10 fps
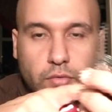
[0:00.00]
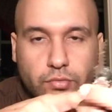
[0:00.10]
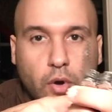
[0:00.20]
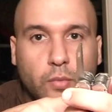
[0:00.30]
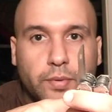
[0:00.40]
or
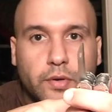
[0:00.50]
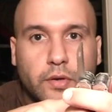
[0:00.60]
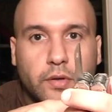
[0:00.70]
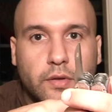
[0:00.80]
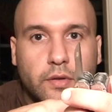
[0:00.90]
rope
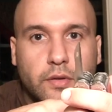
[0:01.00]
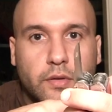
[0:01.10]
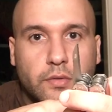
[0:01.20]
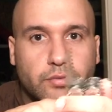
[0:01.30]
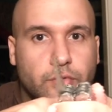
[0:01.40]

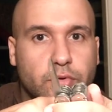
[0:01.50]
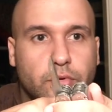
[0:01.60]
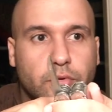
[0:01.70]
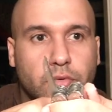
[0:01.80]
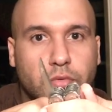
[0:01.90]

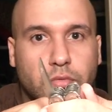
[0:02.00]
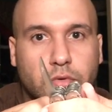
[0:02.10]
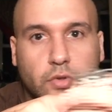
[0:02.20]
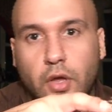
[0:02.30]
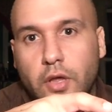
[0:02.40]

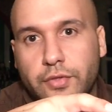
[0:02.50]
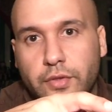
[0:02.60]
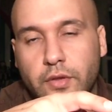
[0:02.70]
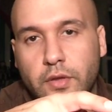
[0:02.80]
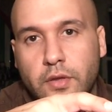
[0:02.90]
through
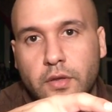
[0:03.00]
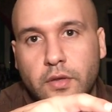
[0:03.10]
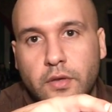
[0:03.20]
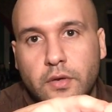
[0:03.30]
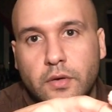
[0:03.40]
cloth
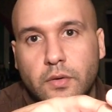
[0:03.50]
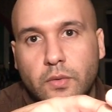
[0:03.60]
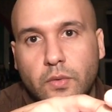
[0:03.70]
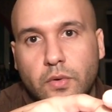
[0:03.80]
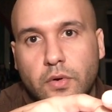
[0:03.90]

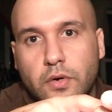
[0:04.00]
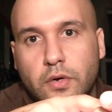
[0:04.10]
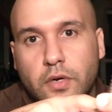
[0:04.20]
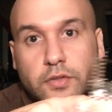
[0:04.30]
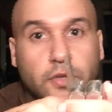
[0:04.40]

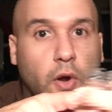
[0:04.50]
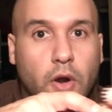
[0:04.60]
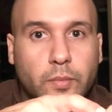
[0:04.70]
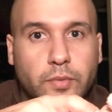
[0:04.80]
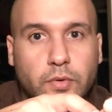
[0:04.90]
or a
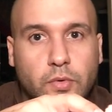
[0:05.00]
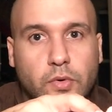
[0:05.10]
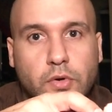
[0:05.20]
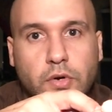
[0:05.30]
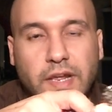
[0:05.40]
tarp
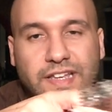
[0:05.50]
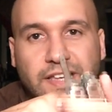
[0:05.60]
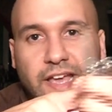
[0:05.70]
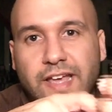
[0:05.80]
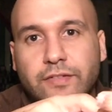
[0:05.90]
or a
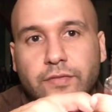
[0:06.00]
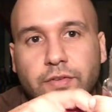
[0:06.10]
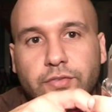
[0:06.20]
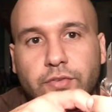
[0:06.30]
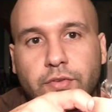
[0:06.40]

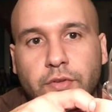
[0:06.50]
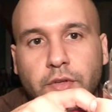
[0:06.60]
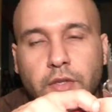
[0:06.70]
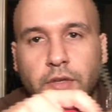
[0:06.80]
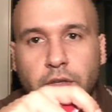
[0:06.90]
canvas,
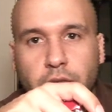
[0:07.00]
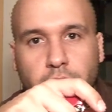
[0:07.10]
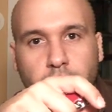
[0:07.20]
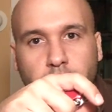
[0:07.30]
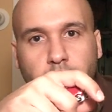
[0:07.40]

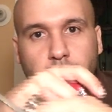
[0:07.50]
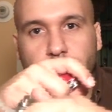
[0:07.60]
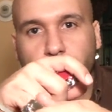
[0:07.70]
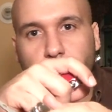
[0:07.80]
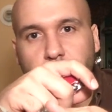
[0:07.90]

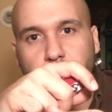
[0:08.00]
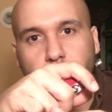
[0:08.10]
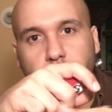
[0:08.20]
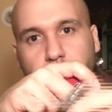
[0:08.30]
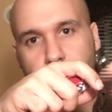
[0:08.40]
sewing
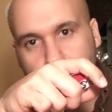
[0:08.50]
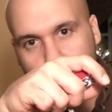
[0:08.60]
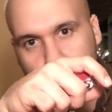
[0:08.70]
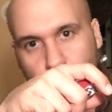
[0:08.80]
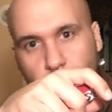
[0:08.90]
needle,
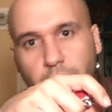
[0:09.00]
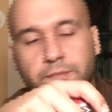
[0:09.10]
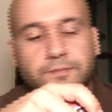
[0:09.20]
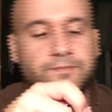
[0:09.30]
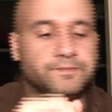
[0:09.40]
if you
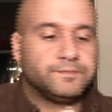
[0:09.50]
will.